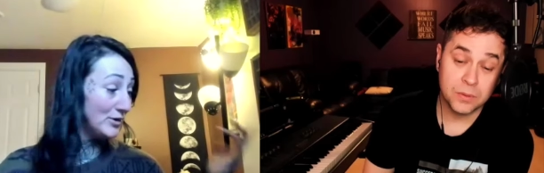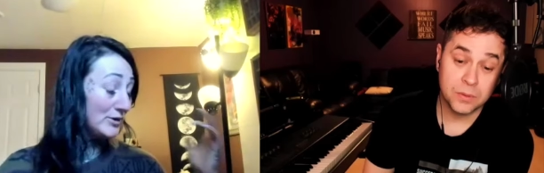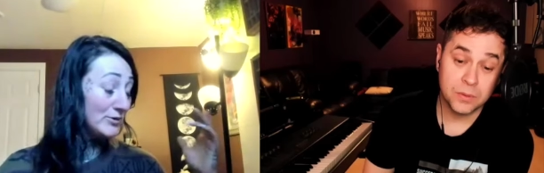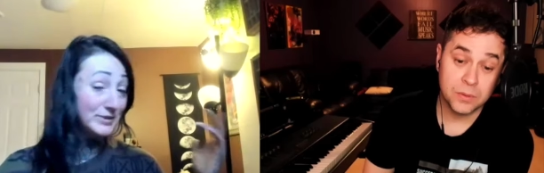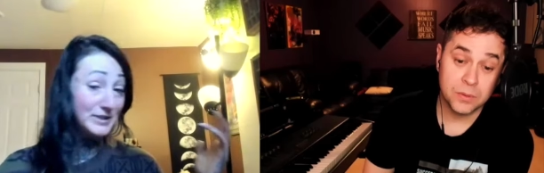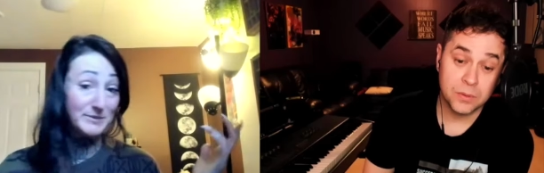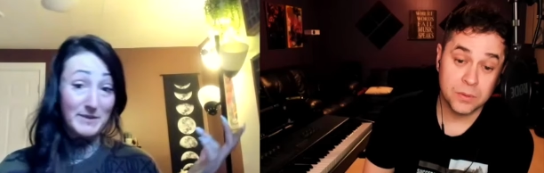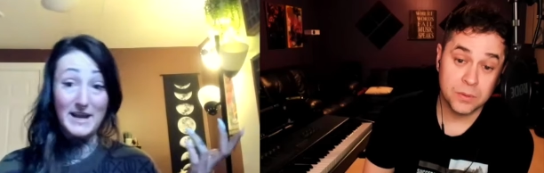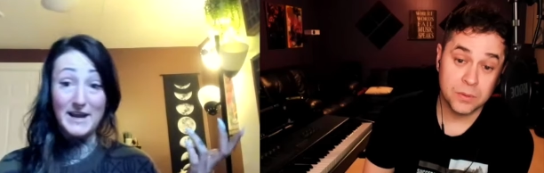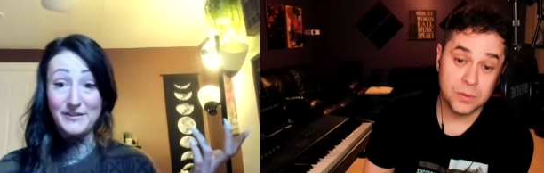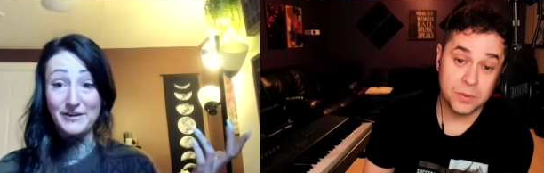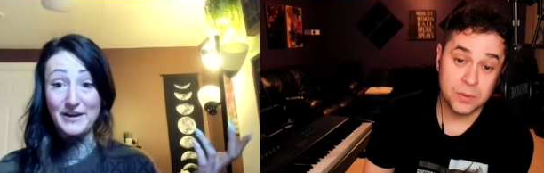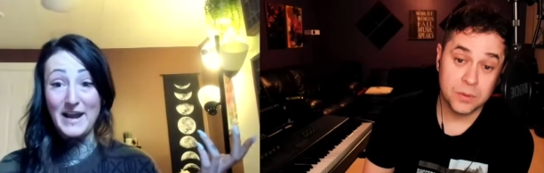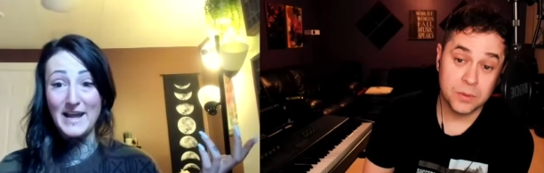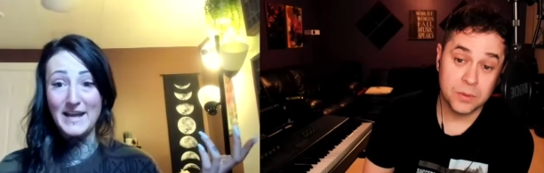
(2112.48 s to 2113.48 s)
Speaker 1: holding my other
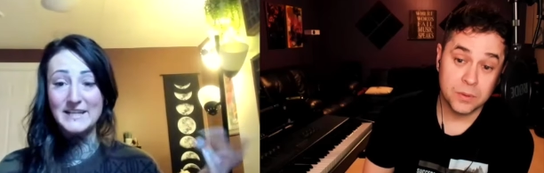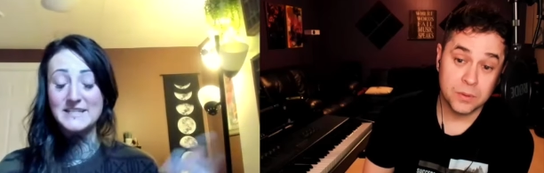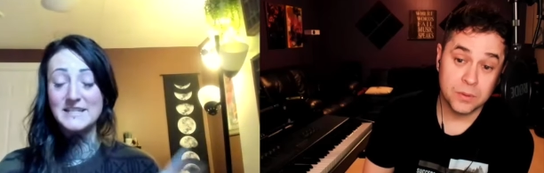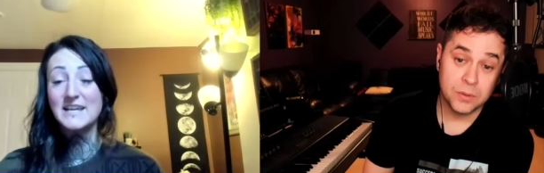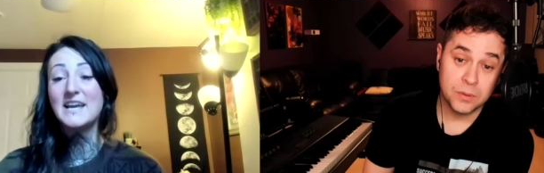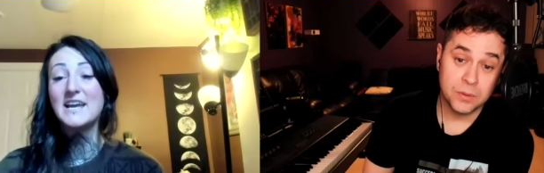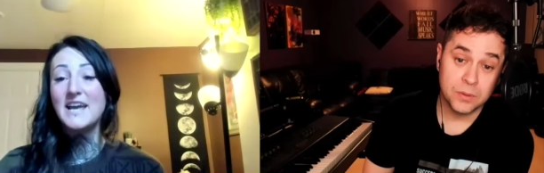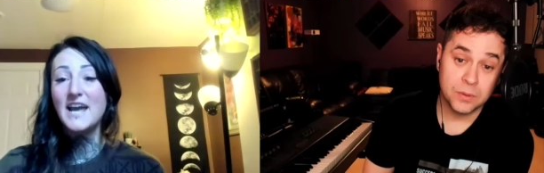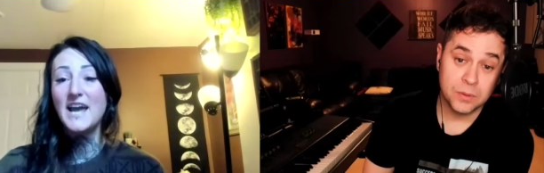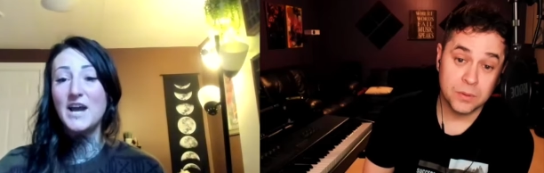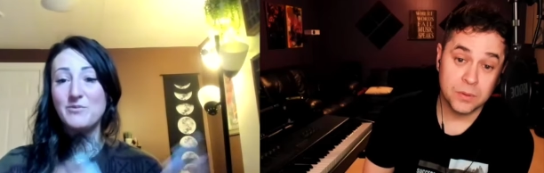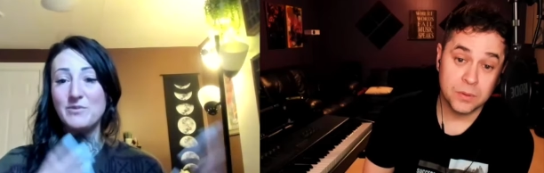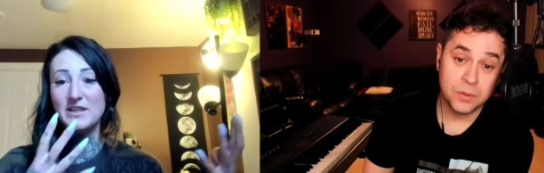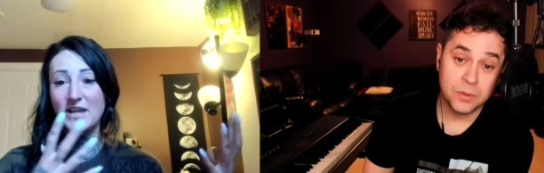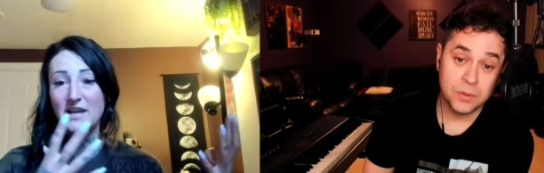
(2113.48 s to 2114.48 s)
hand. And
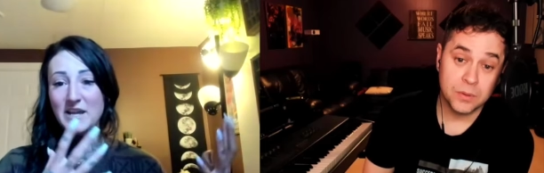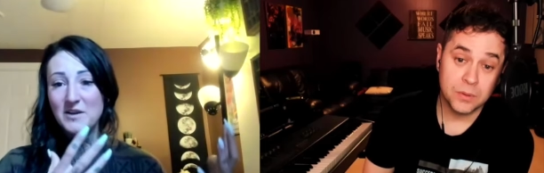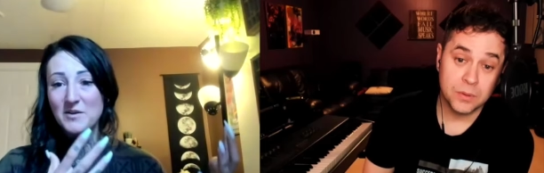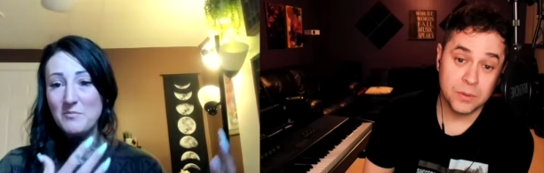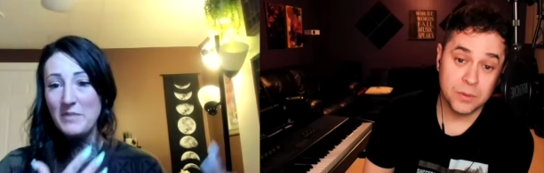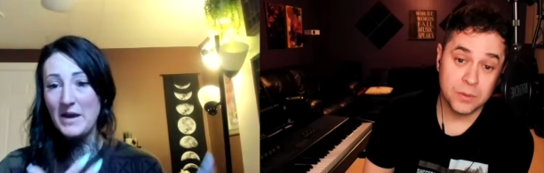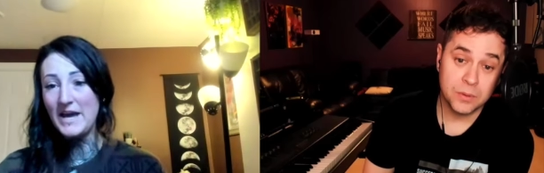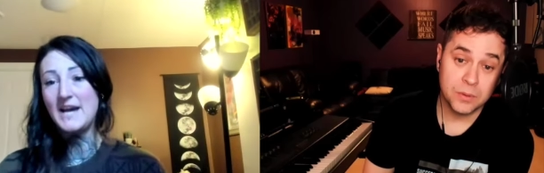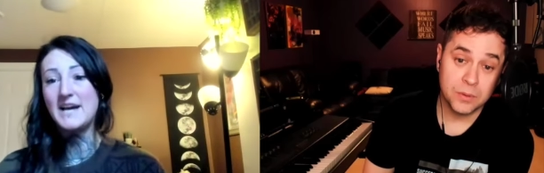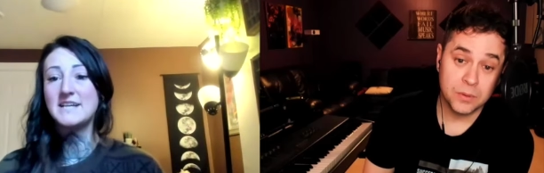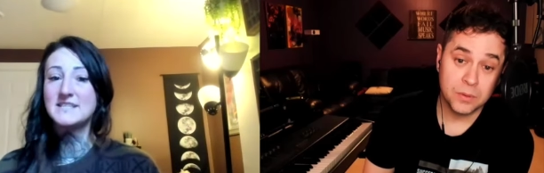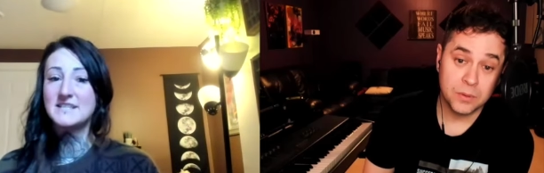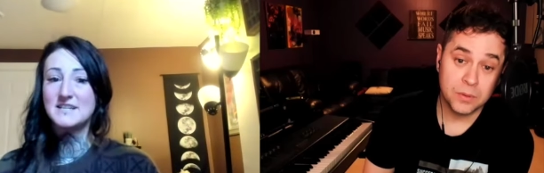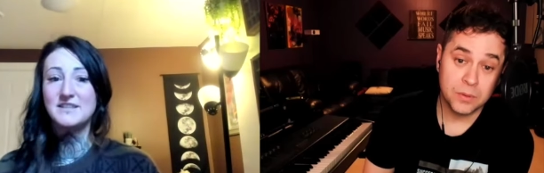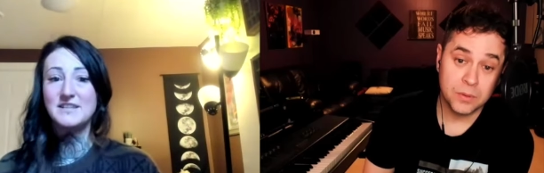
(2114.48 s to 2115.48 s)
we like
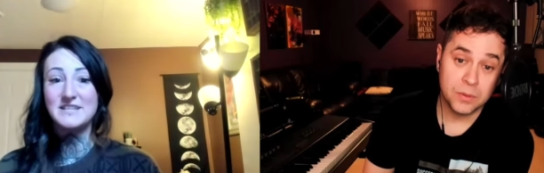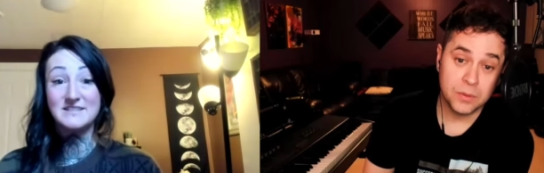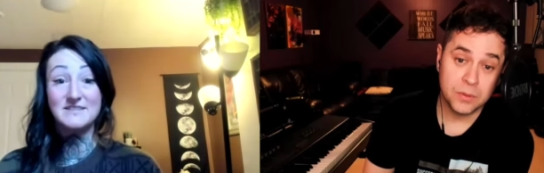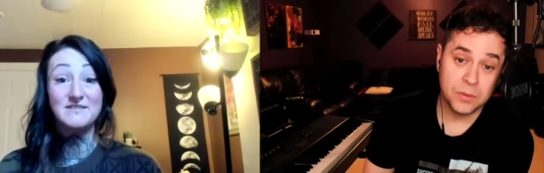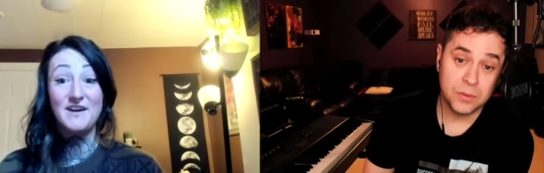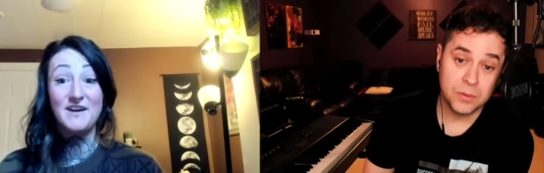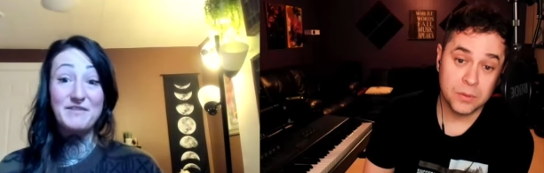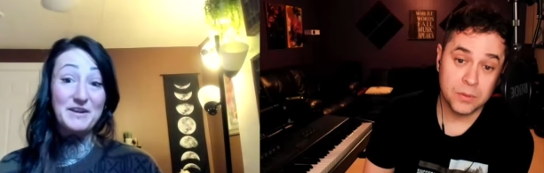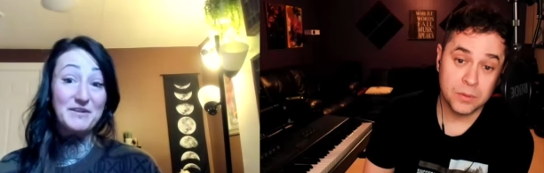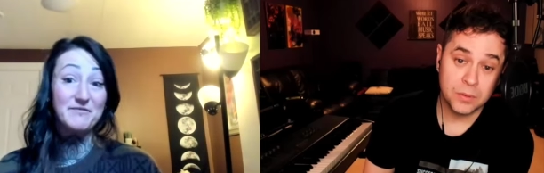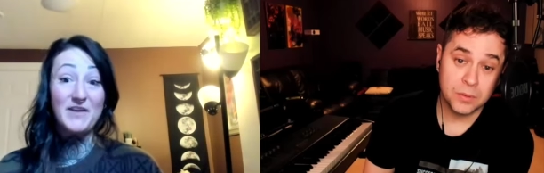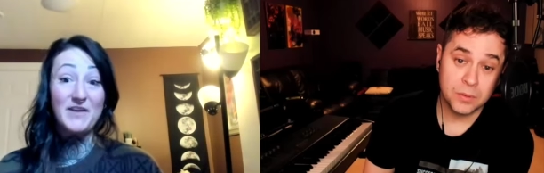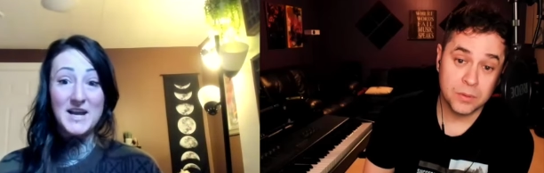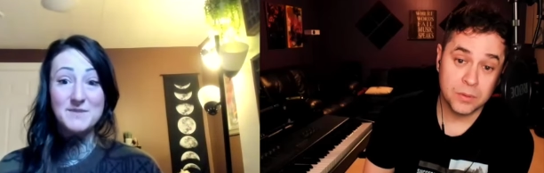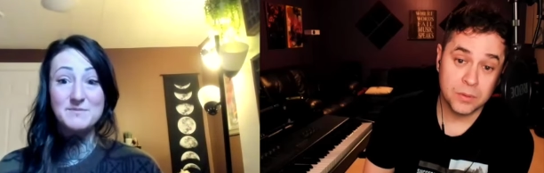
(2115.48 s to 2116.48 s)
passed these loving
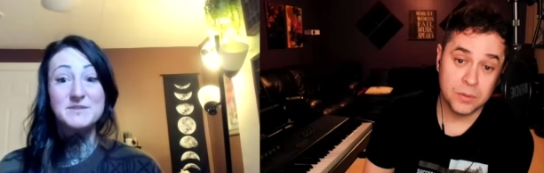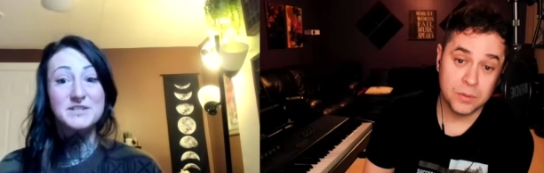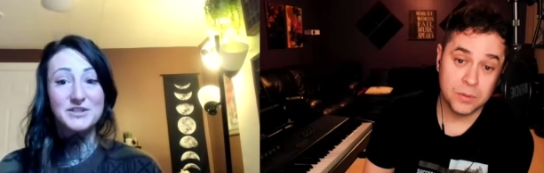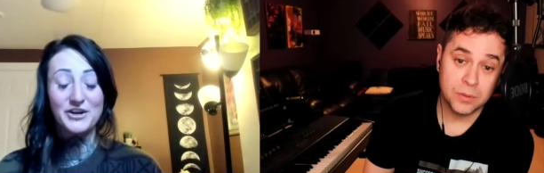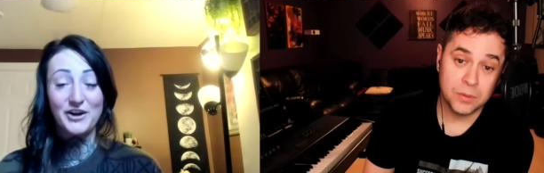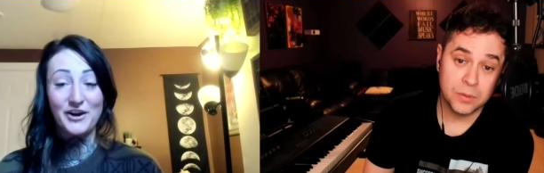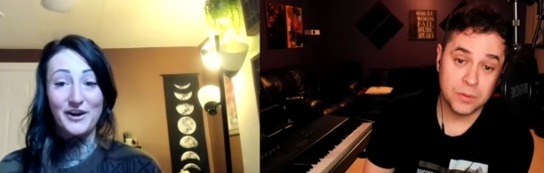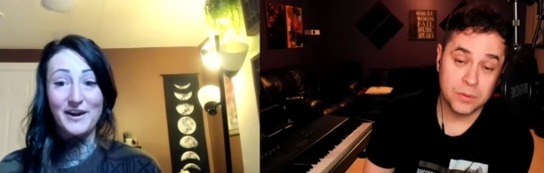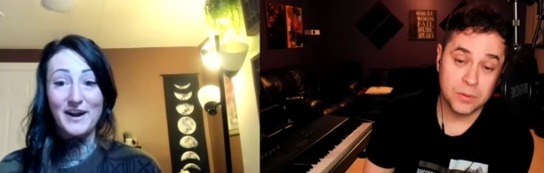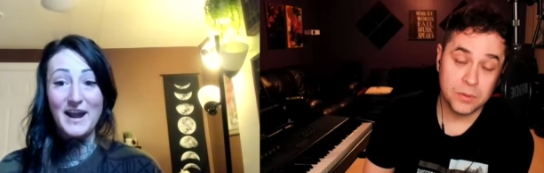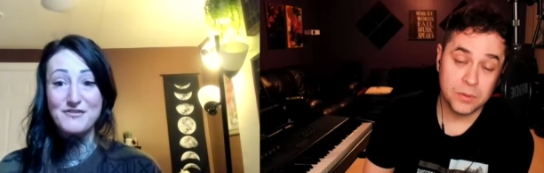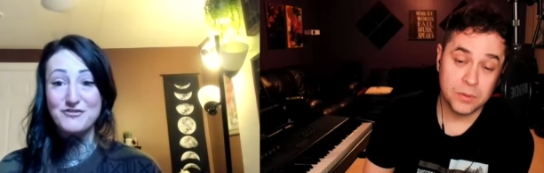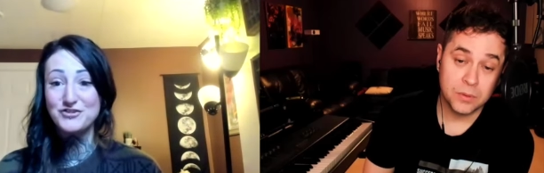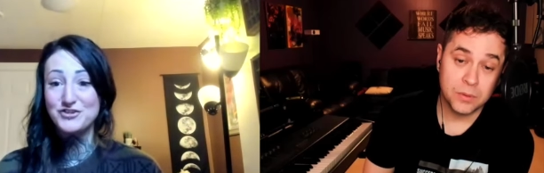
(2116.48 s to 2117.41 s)
vibes to her, and